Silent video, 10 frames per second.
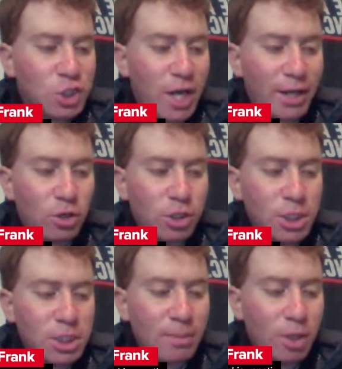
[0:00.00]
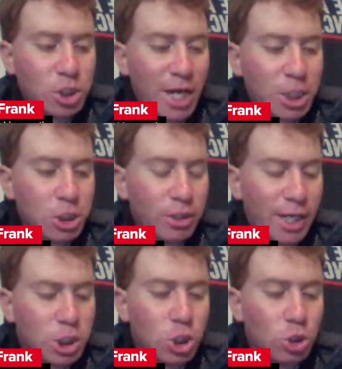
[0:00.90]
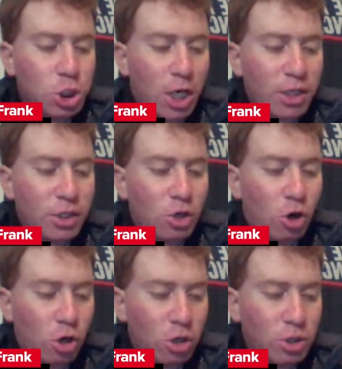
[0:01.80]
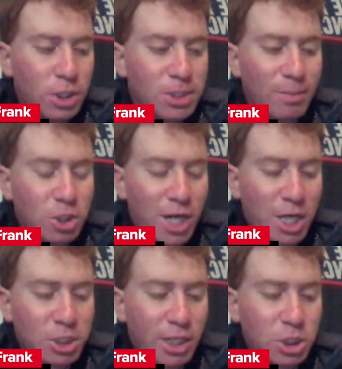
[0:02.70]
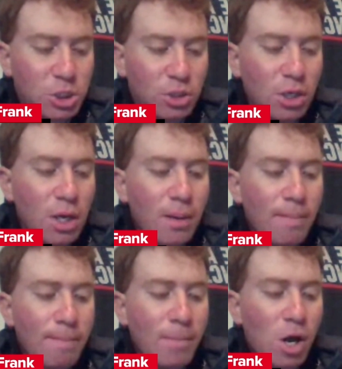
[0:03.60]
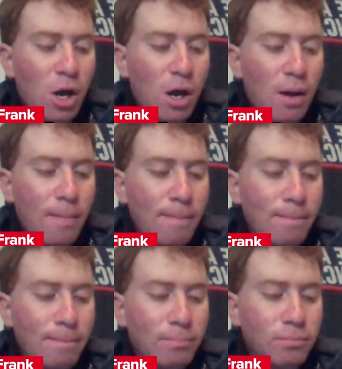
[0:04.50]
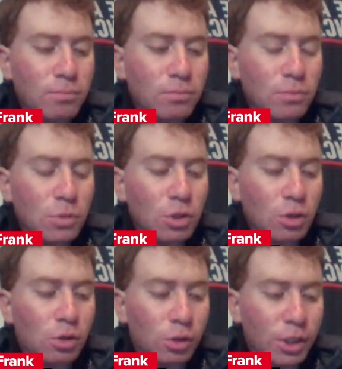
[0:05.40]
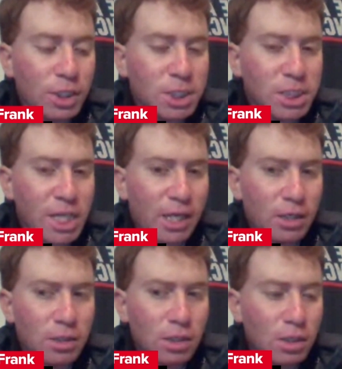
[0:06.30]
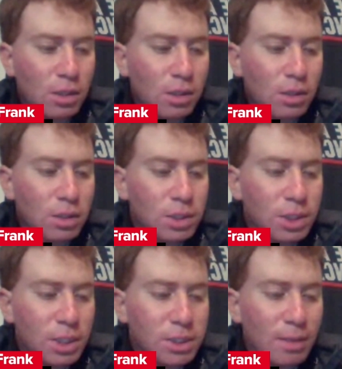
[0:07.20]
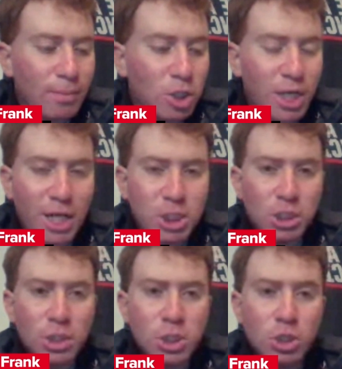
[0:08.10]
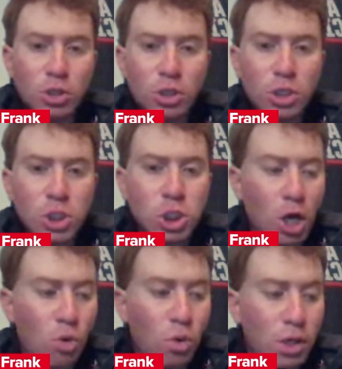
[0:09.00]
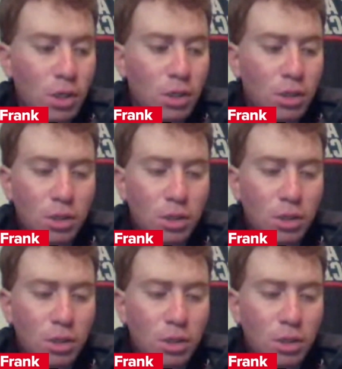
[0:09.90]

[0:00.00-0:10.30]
Snyder, didn't see much action last year. Jonathan Harder, didn't see much action last year. Glenn II, didn't see much action this year. So,